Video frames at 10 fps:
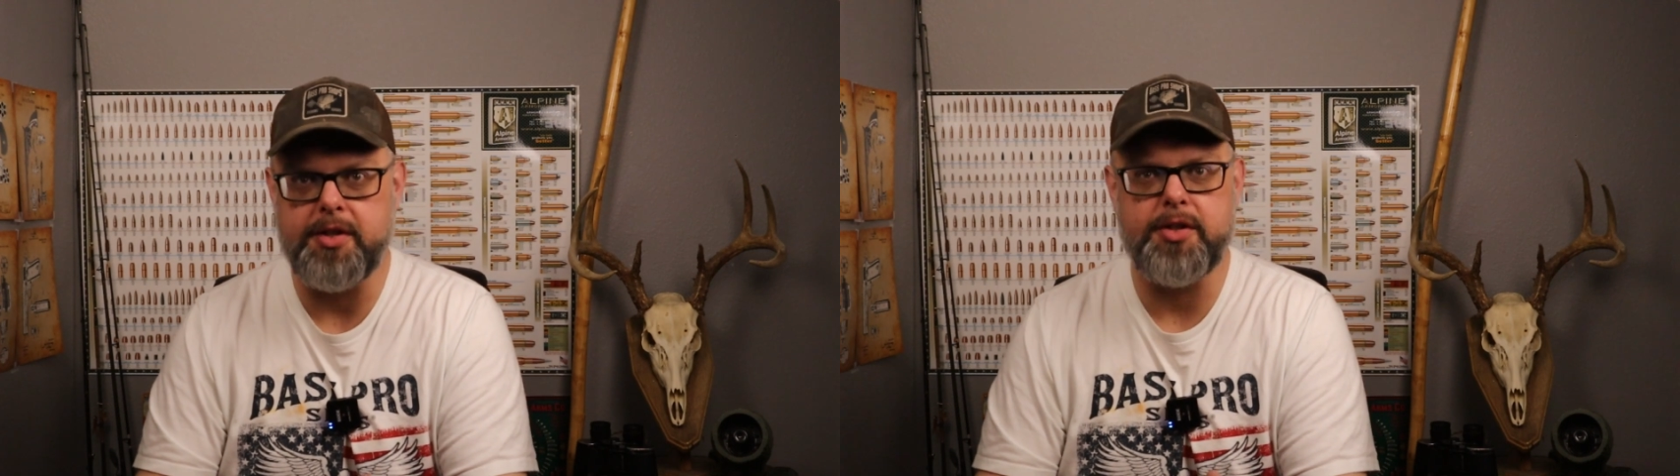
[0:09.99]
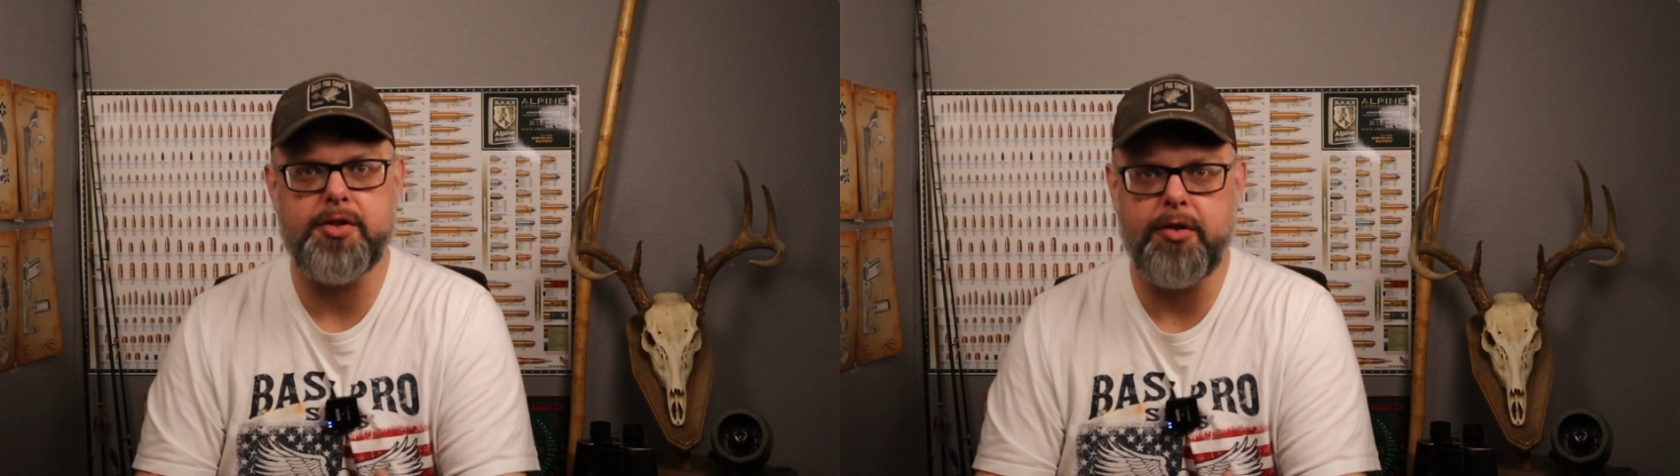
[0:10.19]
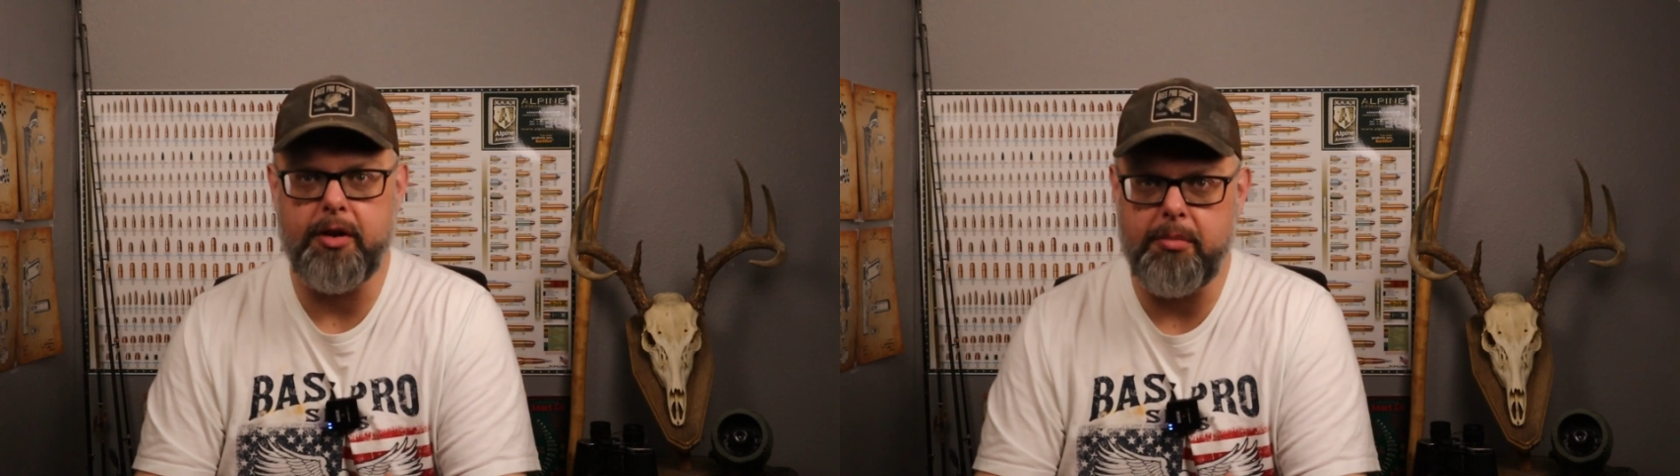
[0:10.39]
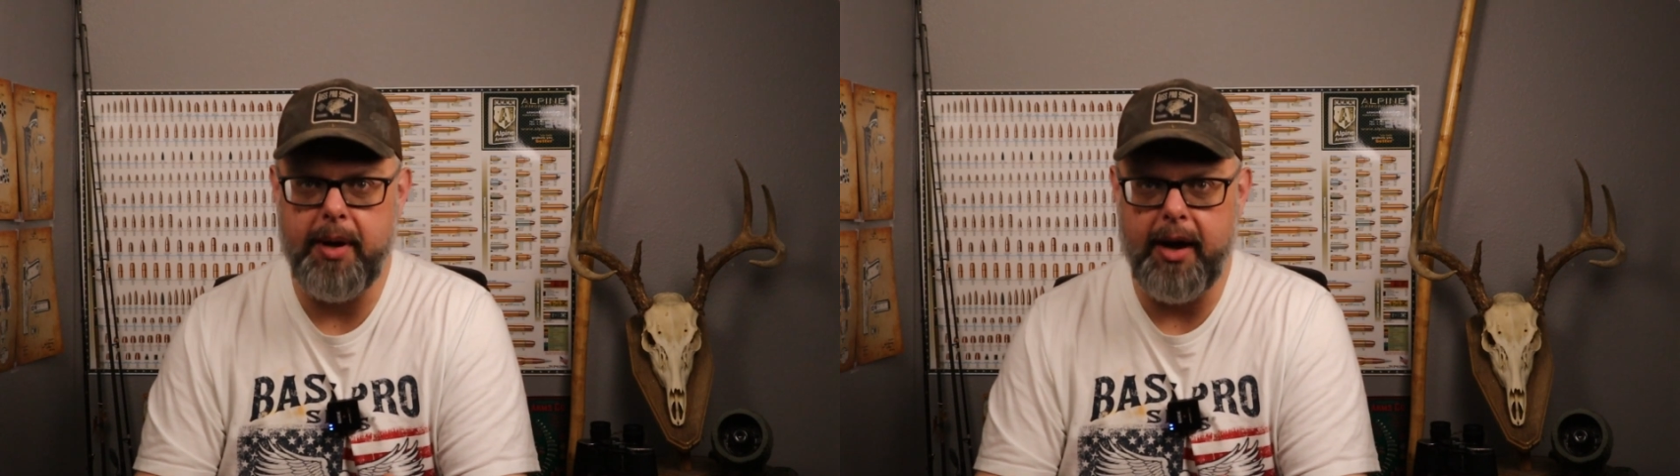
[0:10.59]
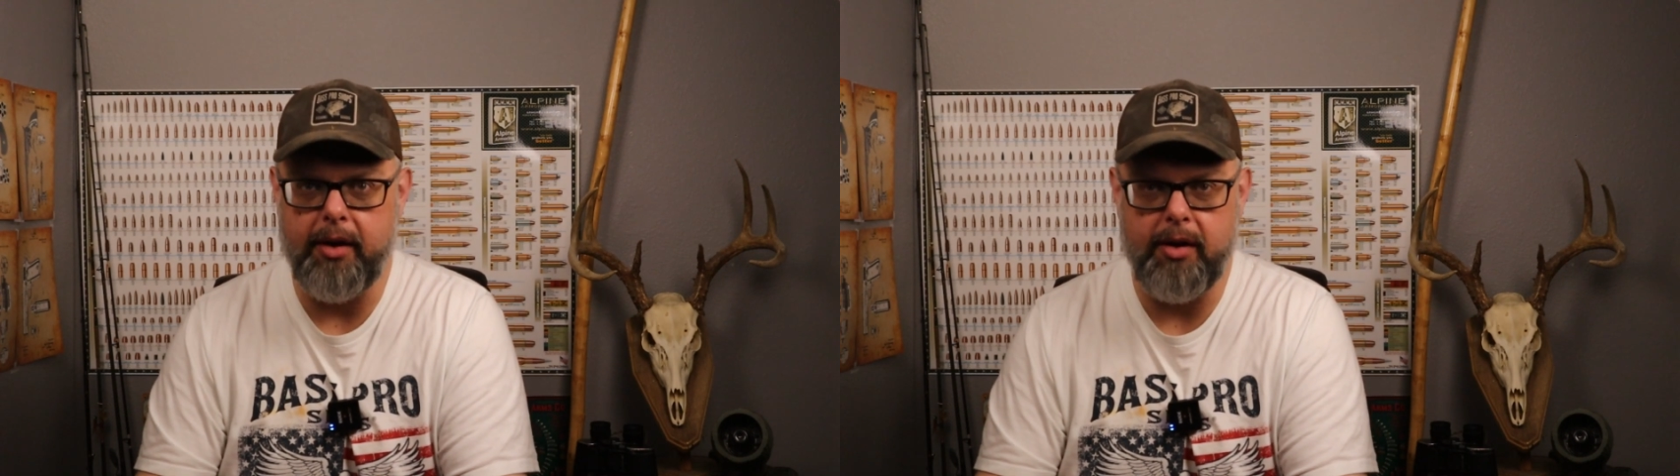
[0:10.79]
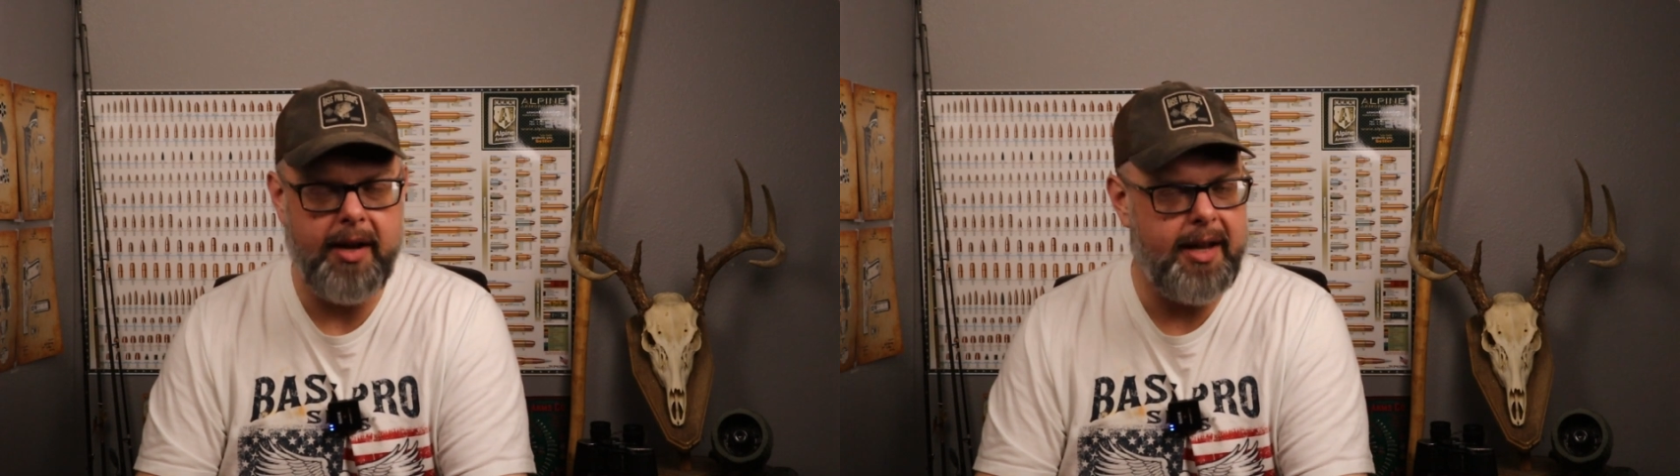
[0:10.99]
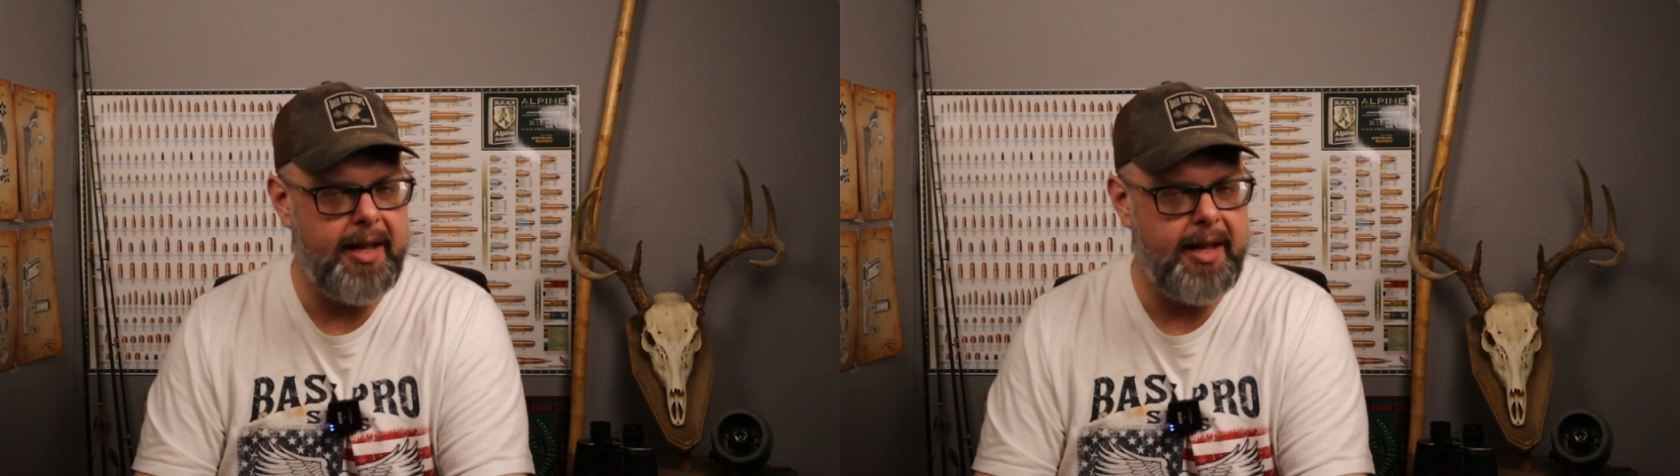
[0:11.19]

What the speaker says: extruded powder,